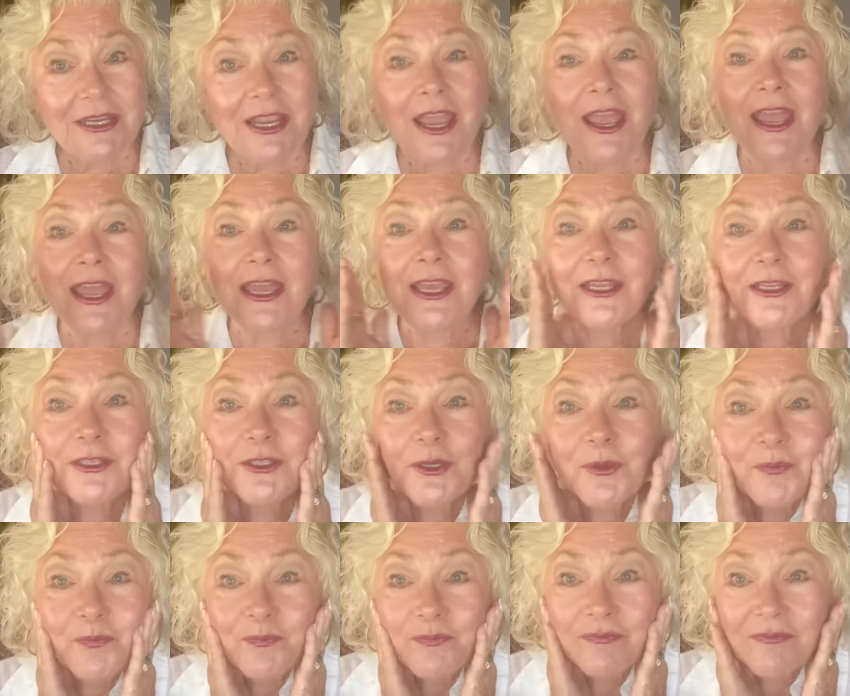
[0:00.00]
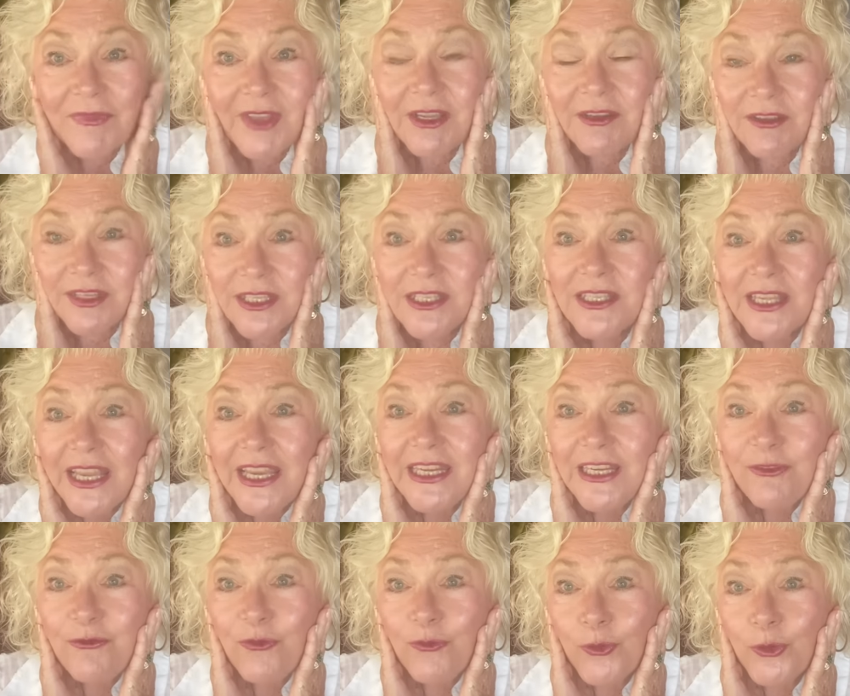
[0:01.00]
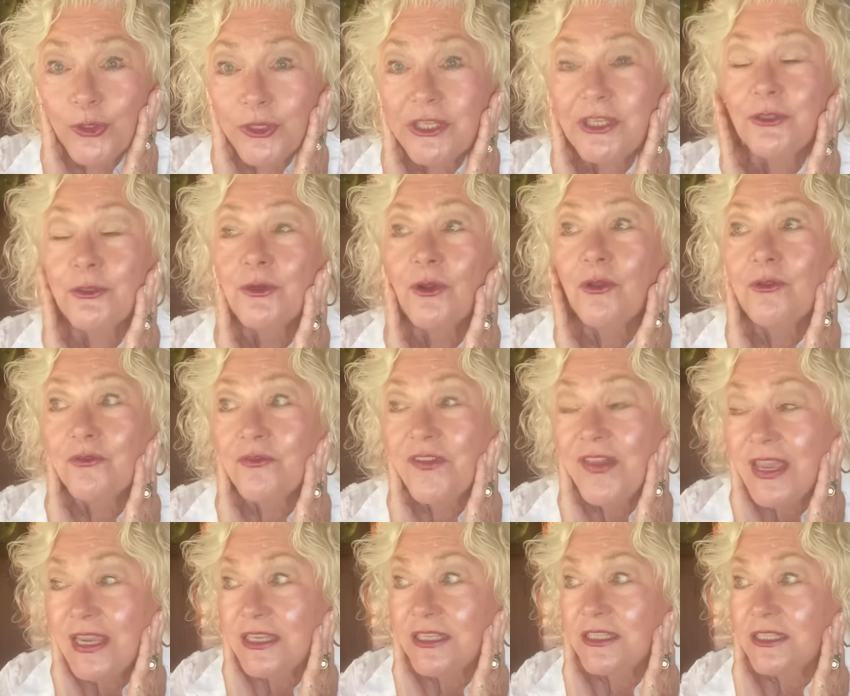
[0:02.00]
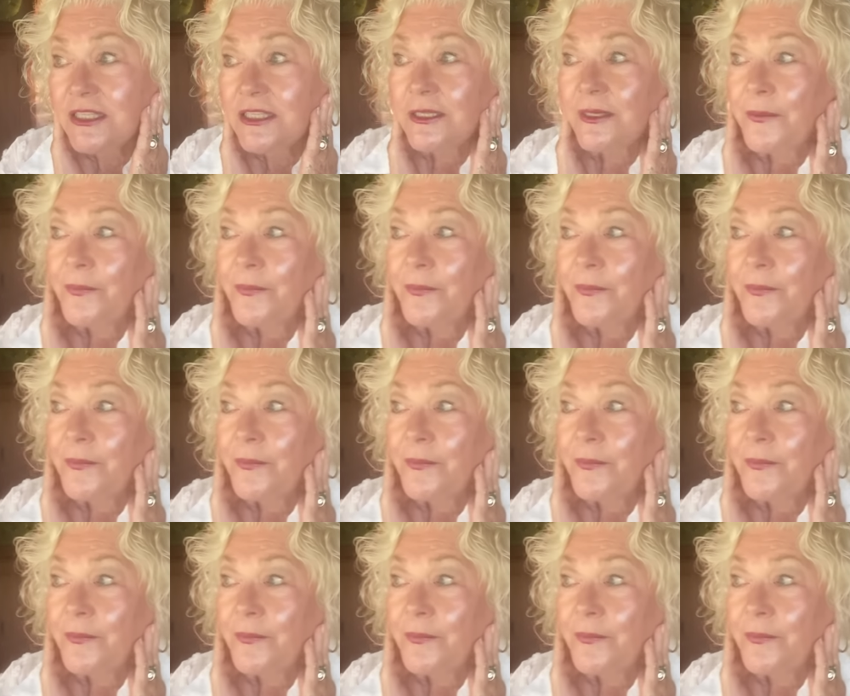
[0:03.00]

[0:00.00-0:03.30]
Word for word: And this eighty-four-year-old face